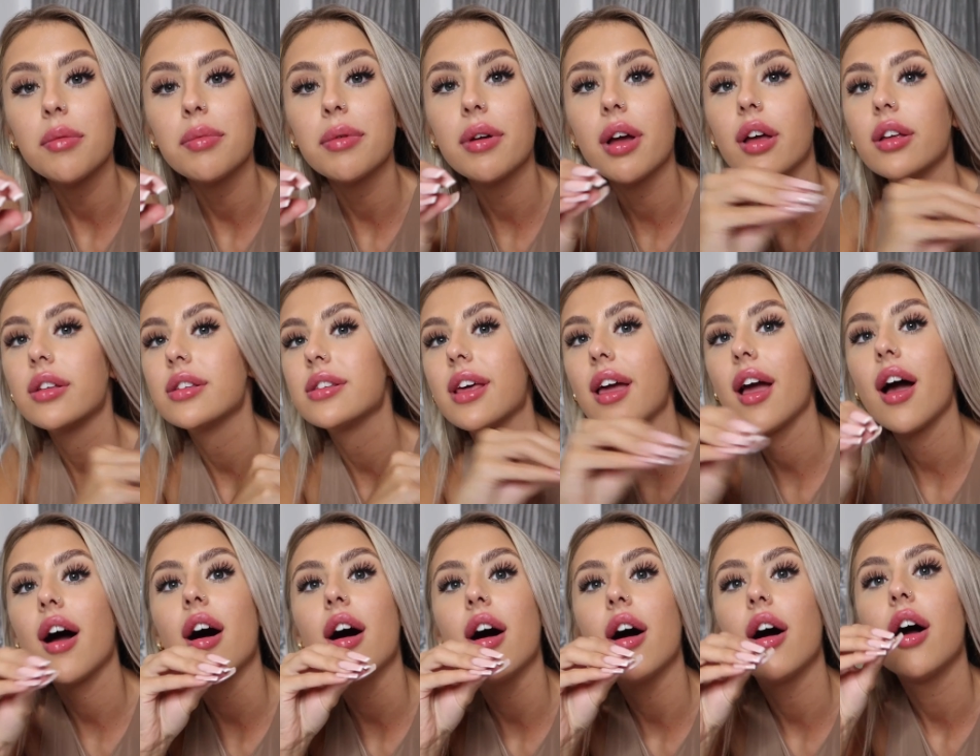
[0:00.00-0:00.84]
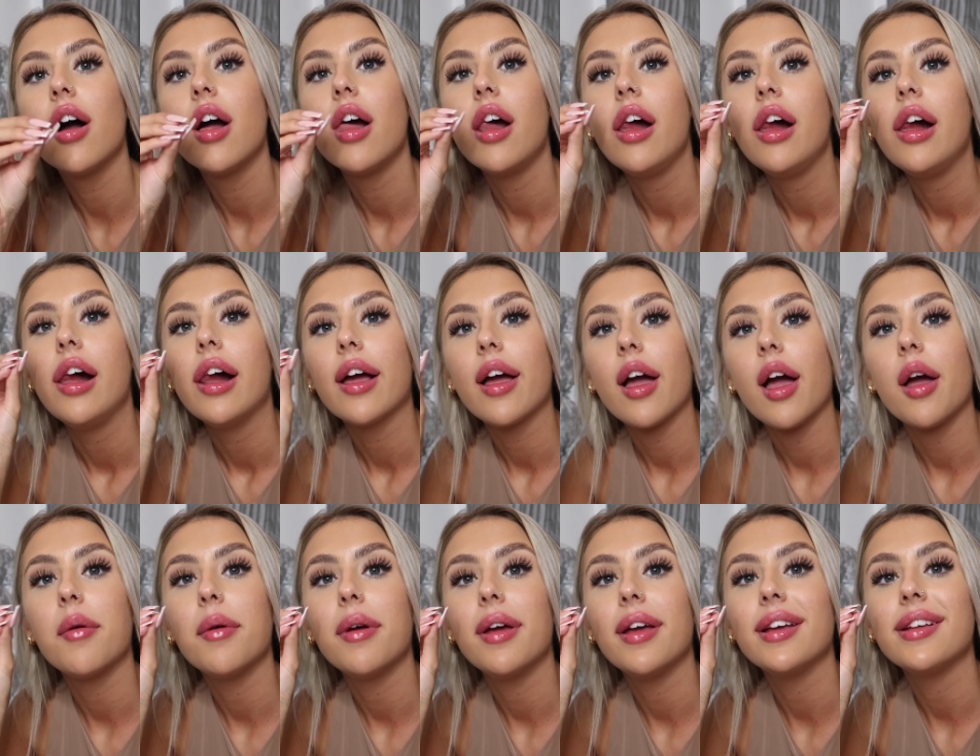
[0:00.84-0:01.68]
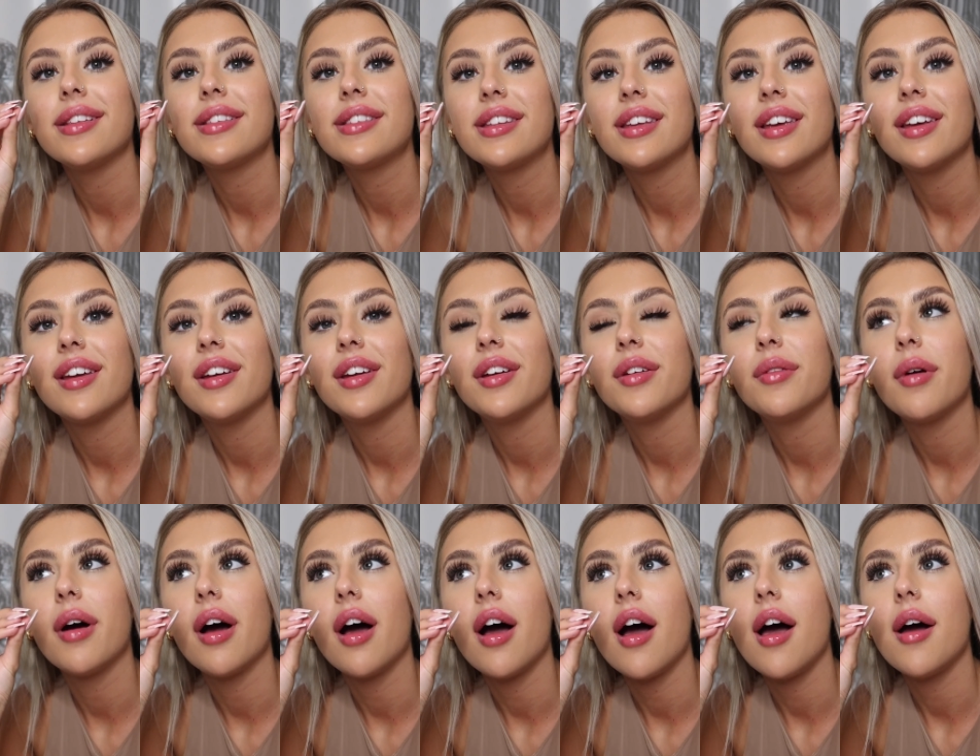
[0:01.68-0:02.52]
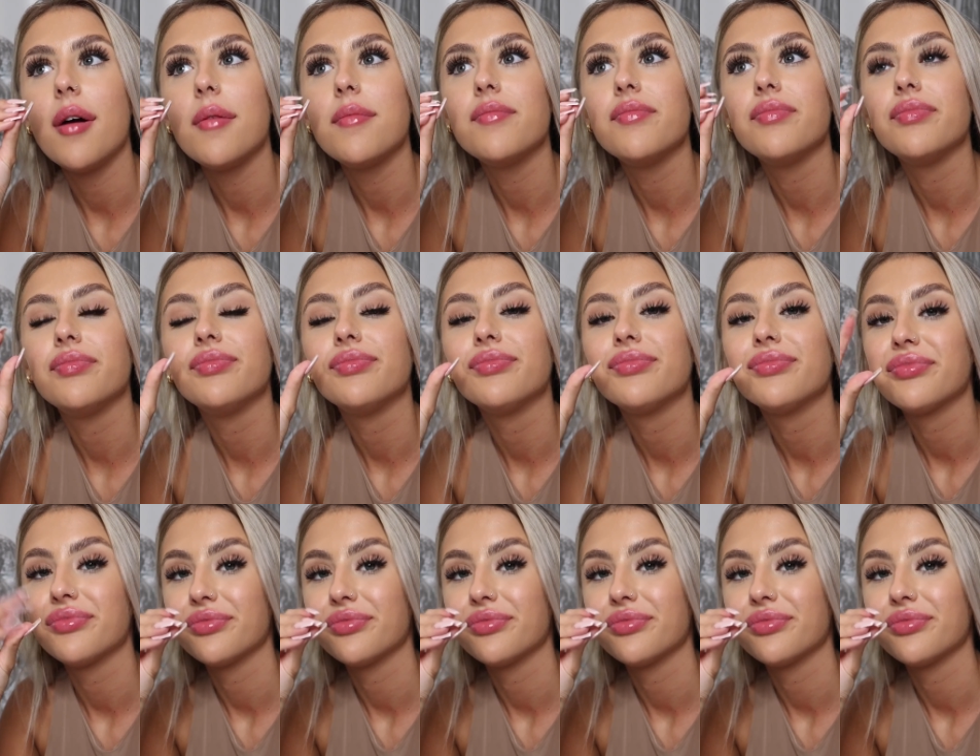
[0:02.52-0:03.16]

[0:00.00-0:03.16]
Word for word: because they are going to um,